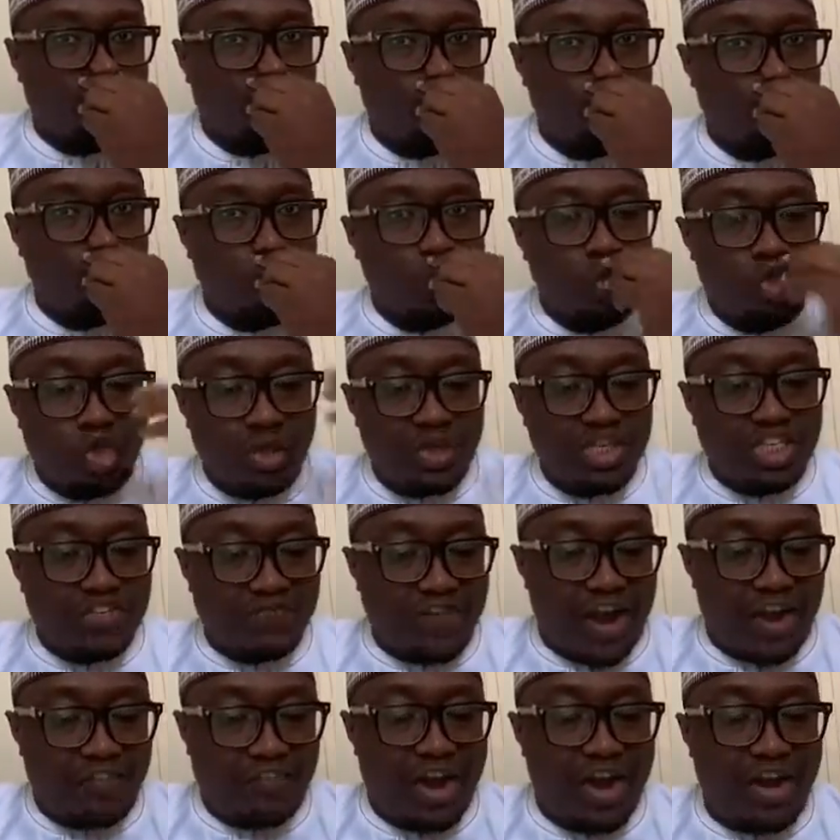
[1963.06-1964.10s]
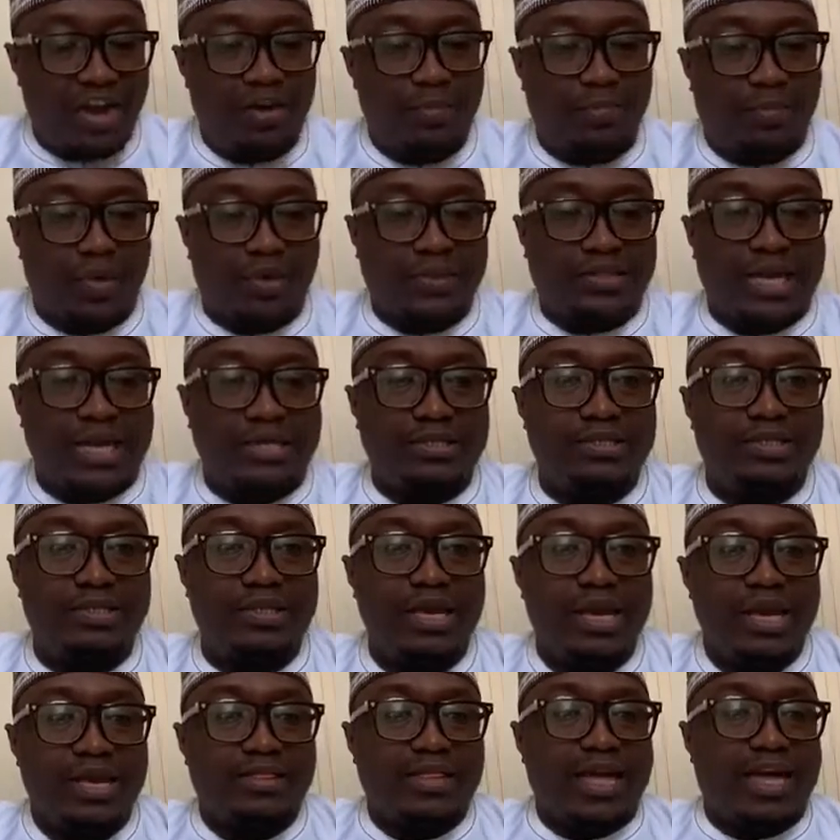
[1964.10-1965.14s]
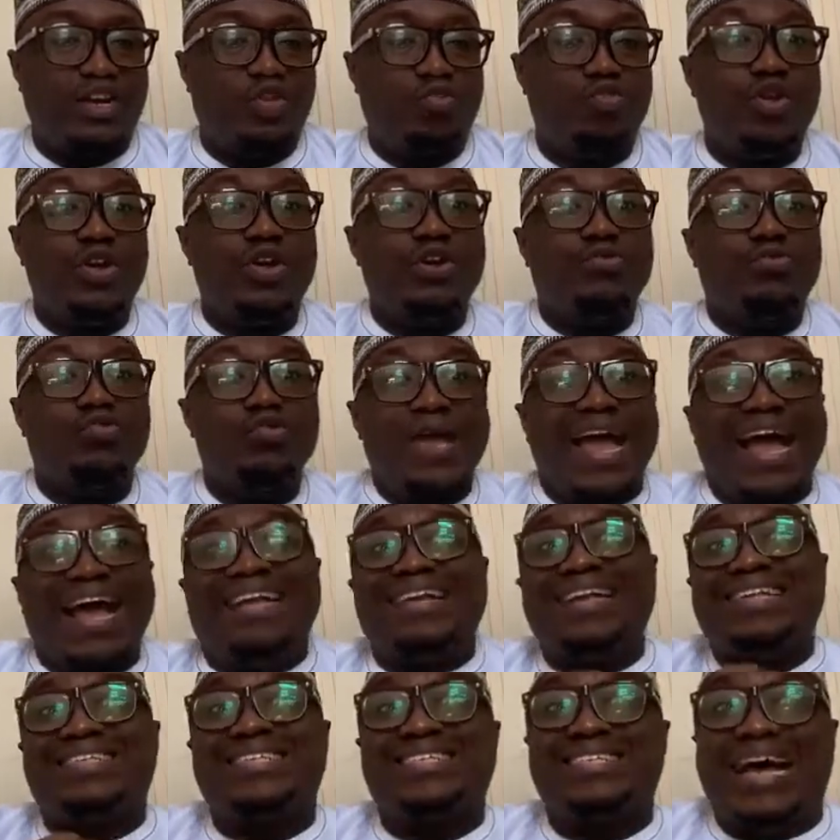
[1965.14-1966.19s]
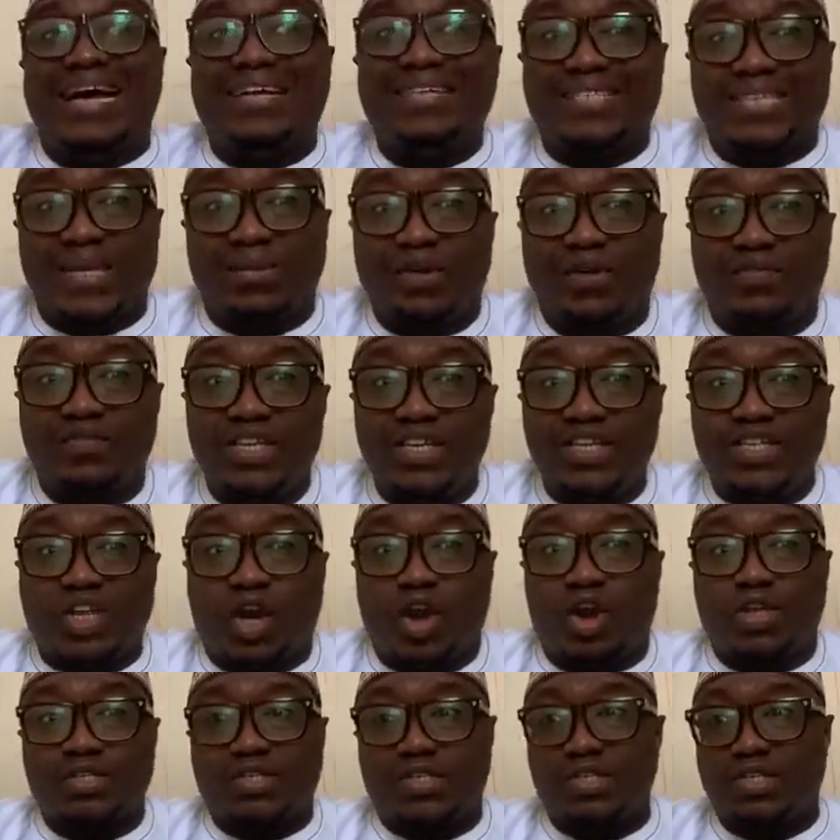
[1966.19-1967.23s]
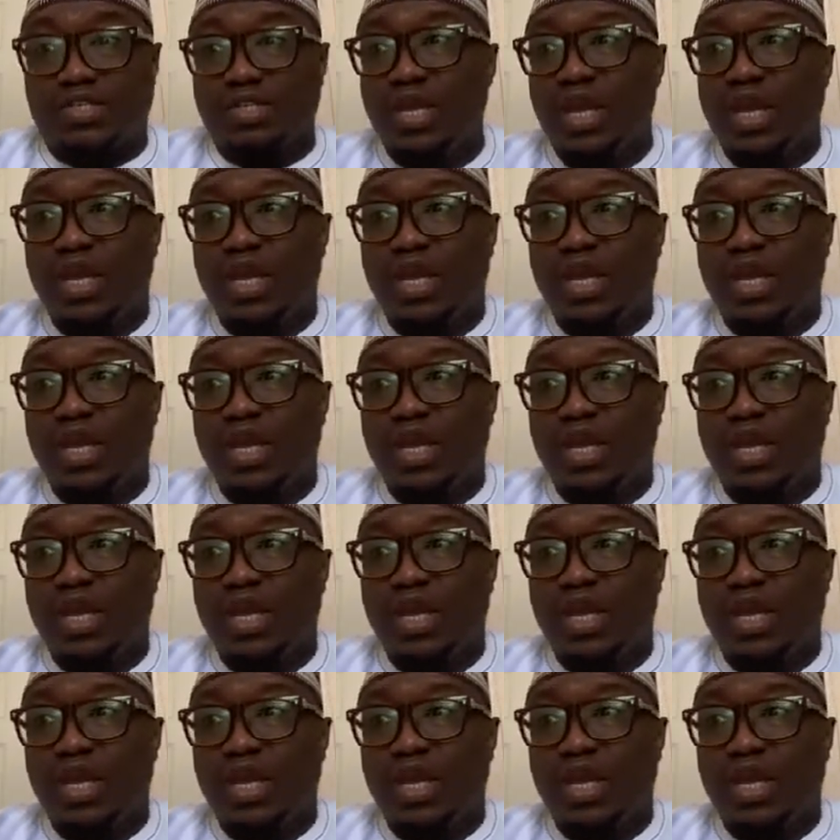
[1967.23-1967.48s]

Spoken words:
So it's very, very important that we understand some of these clauses,